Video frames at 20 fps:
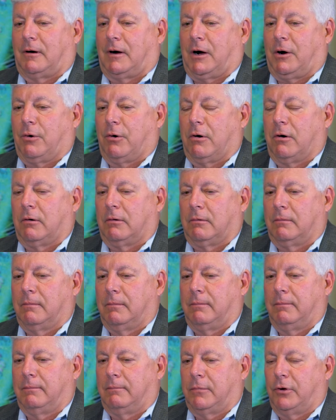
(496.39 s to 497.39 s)
our
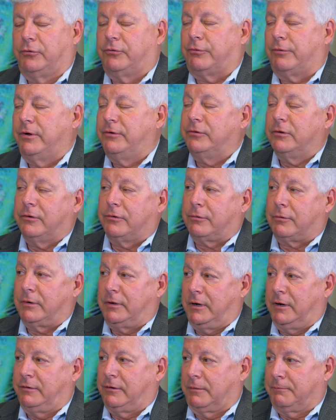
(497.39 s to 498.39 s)
most recent
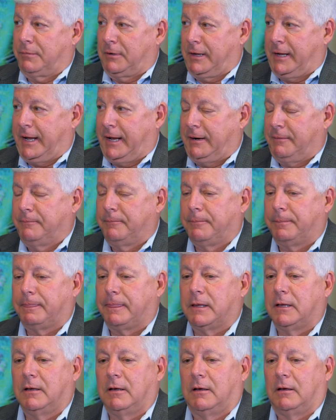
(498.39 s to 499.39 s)
strategic plan
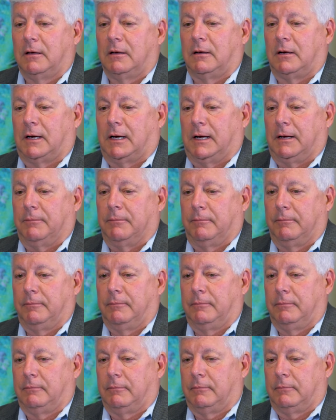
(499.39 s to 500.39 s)

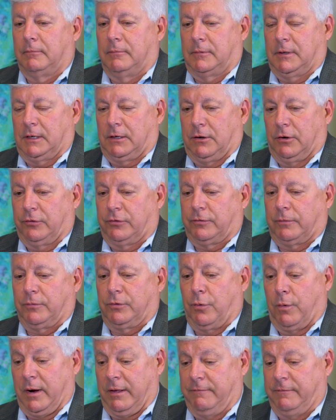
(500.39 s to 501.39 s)
that goes from
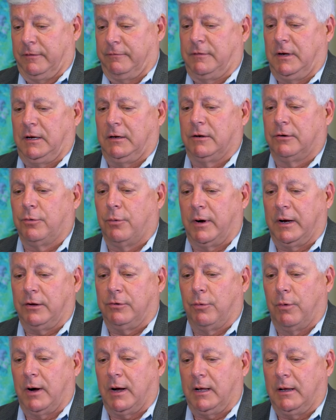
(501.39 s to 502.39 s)
2015 to
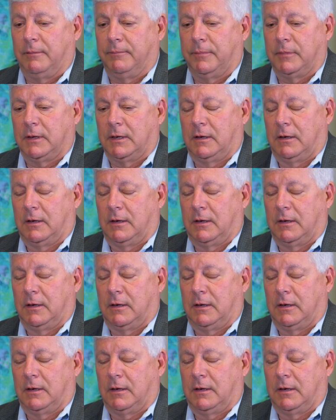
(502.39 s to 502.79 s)
2020